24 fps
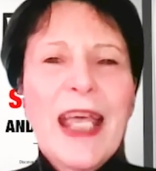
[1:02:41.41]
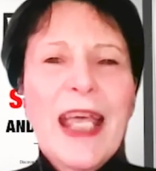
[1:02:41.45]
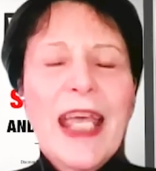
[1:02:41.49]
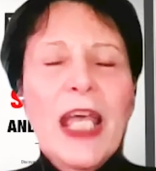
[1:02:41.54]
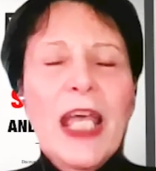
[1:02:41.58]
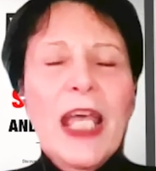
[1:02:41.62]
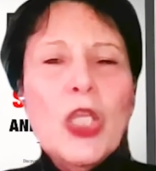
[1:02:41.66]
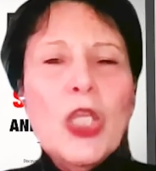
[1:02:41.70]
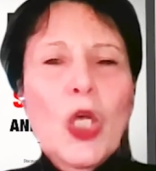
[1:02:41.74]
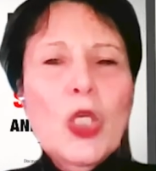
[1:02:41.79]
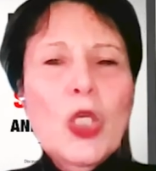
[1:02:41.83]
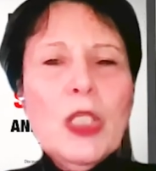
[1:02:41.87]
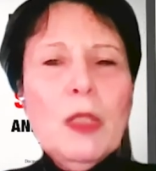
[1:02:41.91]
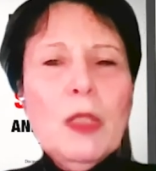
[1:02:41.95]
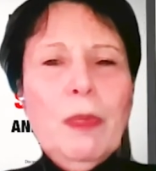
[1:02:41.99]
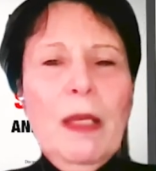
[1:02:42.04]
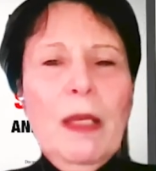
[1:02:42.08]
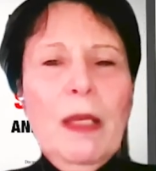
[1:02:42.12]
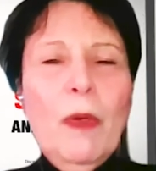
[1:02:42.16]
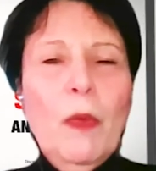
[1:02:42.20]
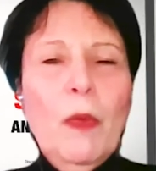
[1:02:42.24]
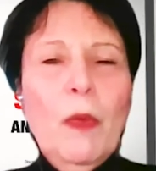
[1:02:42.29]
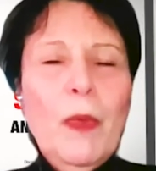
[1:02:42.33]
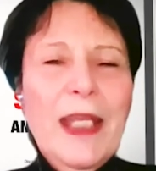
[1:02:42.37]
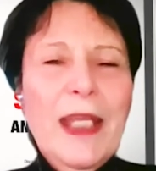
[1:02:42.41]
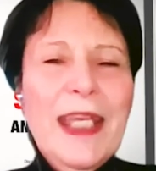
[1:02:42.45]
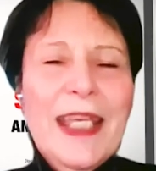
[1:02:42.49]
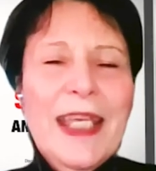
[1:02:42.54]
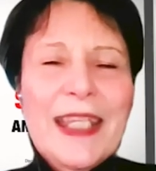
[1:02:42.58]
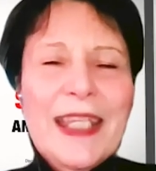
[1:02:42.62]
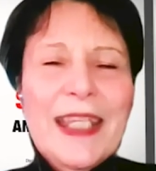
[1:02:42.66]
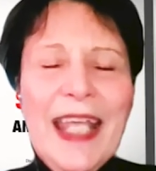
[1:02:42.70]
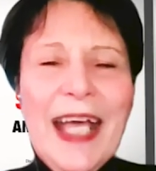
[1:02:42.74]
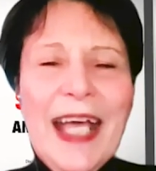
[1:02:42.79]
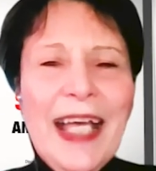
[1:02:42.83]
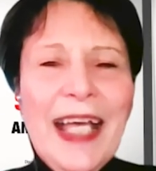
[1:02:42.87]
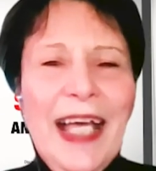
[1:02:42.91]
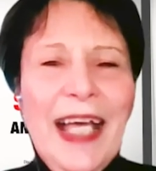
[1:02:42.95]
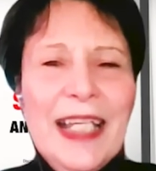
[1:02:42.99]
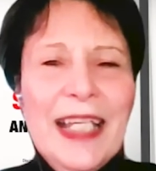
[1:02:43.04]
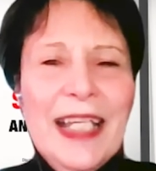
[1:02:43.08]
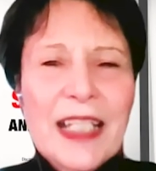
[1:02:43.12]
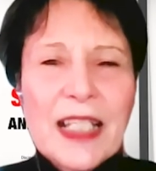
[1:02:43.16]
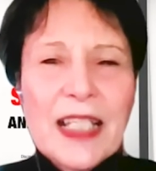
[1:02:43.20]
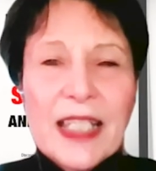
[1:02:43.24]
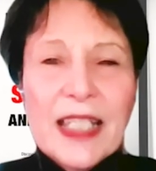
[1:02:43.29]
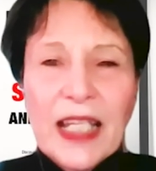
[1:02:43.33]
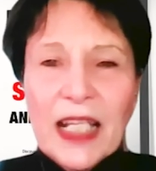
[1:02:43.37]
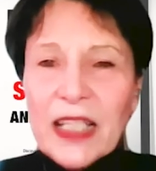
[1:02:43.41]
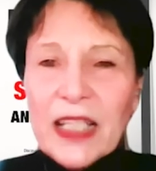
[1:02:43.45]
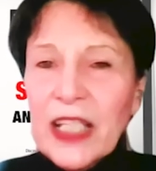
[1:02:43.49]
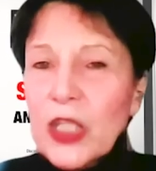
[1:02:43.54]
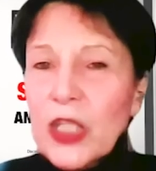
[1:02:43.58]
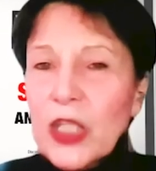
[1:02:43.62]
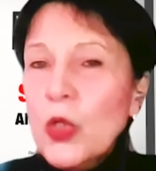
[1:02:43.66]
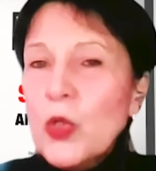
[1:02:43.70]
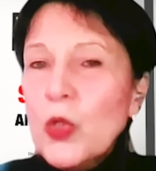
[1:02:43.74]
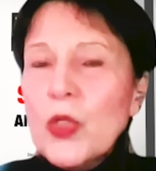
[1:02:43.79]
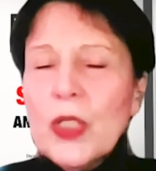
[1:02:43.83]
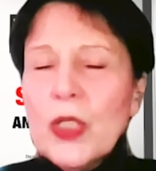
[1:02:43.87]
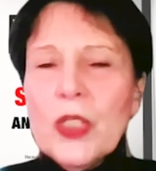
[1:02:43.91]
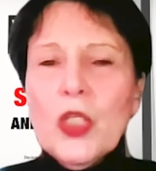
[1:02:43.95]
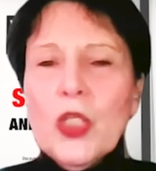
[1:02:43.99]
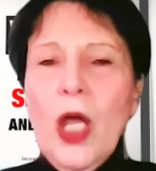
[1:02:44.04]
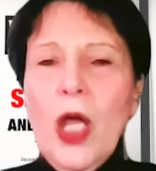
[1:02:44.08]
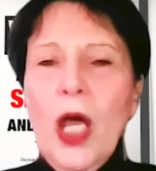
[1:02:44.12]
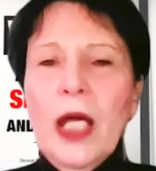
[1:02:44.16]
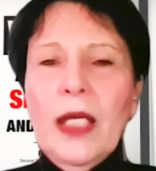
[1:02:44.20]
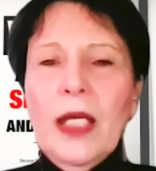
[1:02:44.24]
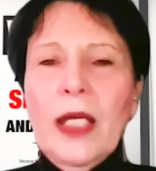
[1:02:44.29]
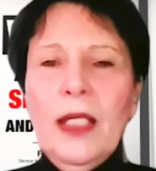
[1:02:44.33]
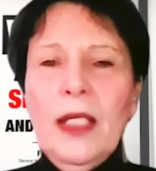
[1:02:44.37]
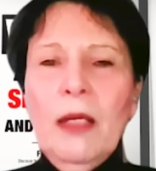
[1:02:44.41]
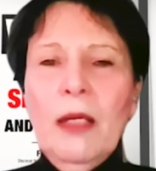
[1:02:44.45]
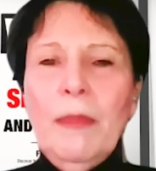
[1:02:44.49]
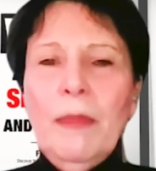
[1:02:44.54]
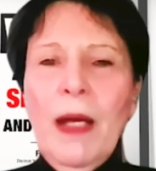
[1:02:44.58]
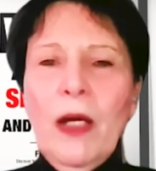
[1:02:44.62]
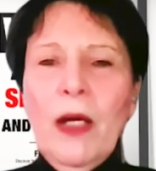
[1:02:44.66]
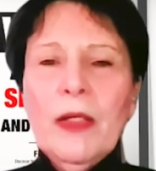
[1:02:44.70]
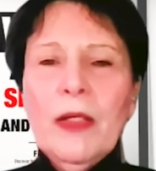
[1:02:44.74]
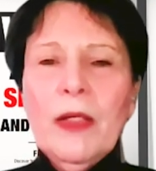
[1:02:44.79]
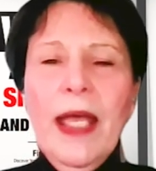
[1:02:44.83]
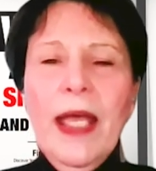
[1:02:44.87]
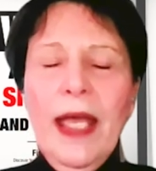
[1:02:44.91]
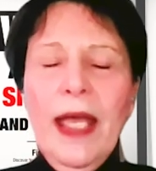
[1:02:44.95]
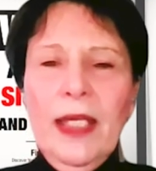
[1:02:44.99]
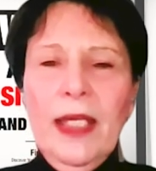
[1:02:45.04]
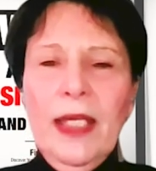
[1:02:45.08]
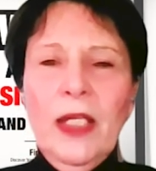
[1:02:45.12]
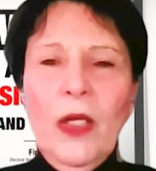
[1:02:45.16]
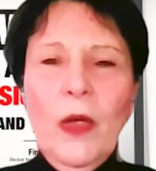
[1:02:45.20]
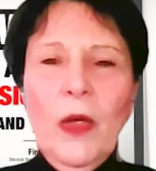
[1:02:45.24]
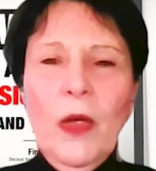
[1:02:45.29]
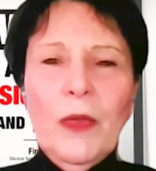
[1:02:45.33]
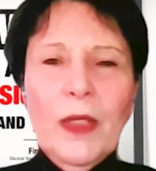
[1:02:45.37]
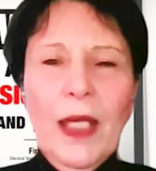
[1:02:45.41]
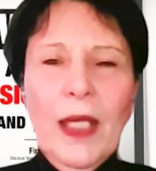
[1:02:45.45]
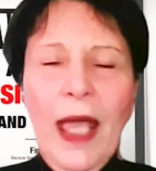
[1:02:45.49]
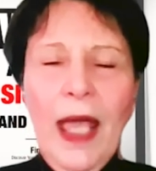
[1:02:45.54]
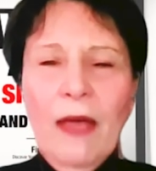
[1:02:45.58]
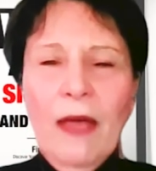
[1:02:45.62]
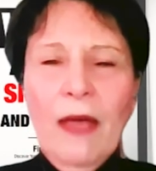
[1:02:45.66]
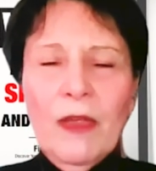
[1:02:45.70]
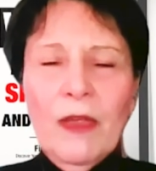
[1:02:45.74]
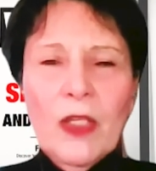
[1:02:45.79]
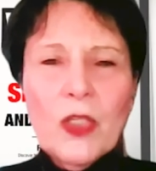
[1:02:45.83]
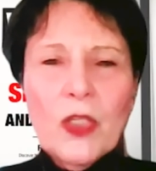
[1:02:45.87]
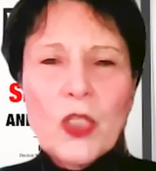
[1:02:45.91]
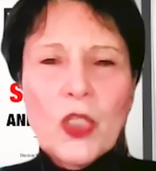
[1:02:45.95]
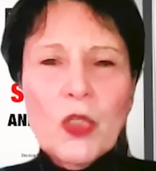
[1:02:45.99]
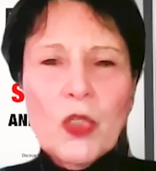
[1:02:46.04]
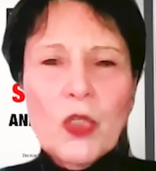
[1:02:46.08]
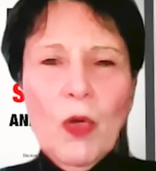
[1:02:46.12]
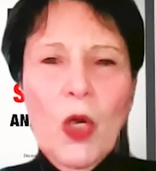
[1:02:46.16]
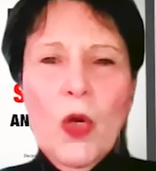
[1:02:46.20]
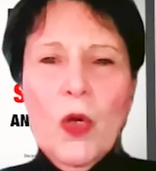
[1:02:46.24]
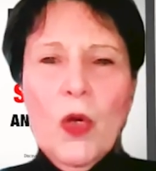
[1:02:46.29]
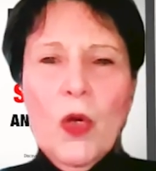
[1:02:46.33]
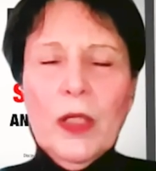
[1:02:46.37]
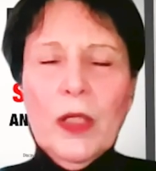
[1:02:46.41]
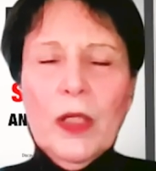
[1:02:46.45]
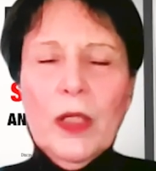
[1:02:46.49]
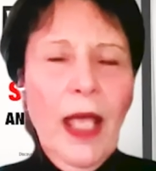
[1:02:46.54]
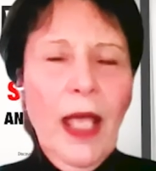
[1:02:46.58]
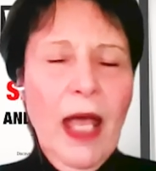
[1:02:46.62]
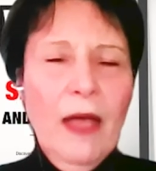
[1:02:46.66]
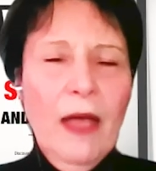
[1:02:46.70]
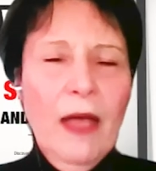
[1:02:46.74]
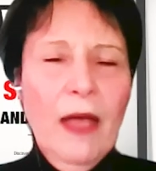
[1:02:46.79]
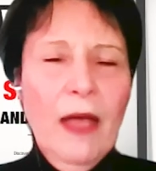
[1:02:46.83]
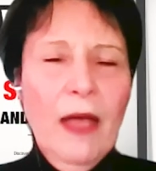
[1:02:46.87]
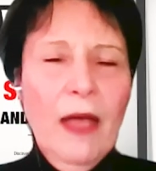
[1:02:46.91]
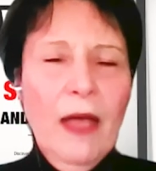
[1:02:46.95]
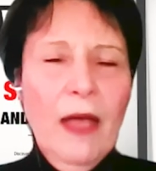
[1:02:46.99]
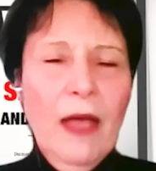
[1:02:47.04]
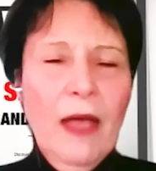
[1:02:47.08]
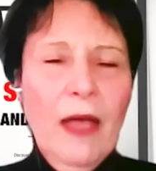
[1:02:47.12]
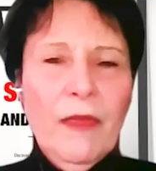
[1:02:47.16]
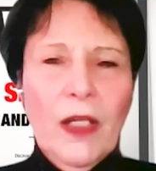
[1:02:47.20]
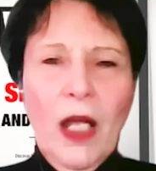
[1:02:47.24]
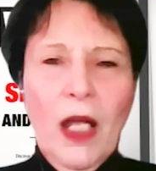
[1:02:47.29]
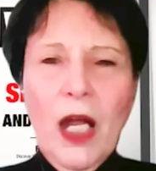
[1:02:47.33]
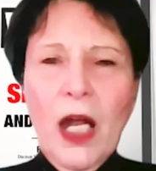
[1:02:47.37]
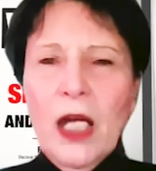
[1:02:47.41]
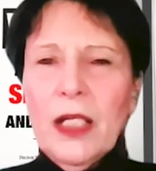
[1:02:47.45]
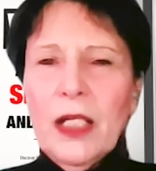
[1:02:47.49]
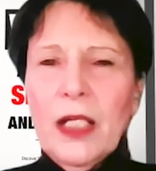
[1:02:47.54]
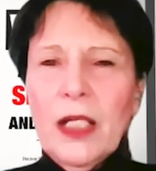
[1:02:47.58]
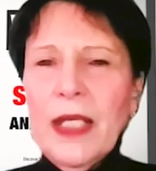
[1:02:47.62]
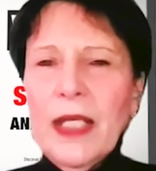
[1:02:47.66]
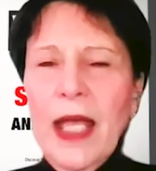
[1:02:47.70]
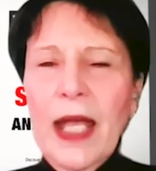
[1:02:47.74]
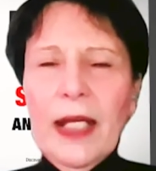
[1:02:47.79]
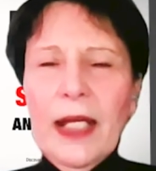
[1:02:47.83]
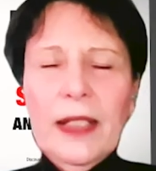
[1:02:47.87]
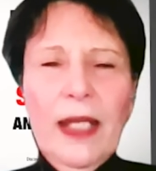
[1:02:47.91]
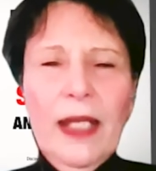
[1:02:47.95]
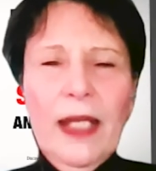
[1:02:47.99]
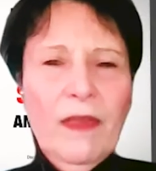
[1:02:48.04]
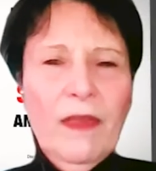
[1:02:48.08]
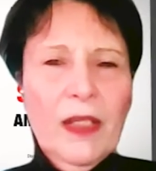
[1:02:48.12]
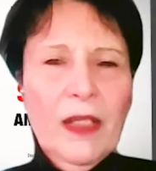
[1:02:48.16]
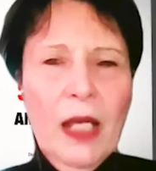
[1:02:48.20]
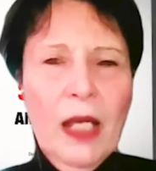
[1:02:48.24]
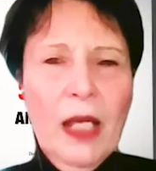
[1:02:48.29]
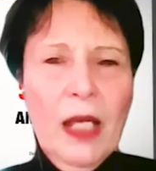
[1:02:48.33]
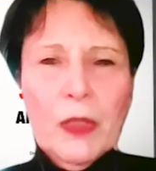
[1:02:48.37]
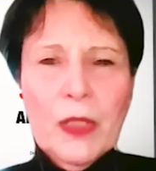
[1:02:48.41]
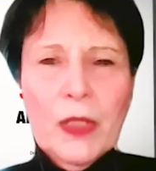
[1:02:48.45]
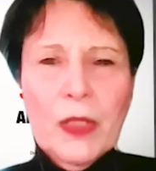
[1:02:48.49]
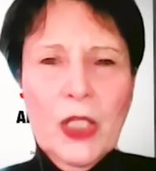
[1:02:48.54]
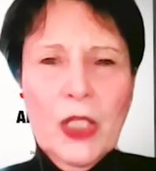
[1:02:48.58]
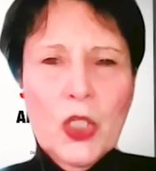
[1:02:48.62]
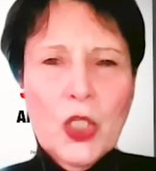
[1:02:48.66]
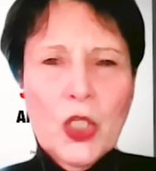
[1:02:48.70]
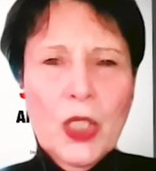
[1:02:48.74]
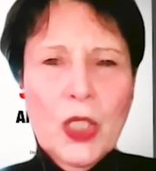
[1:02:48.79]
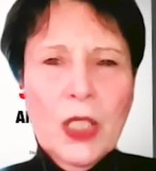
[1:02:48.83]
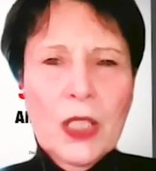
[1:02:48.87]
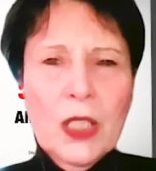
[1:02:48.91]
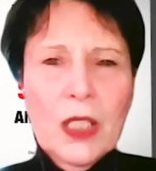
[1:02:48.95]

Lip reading: And those people, when they get that kind of sick, like you just talking about, you know, having a stroke and having a heart attack and having hypertension,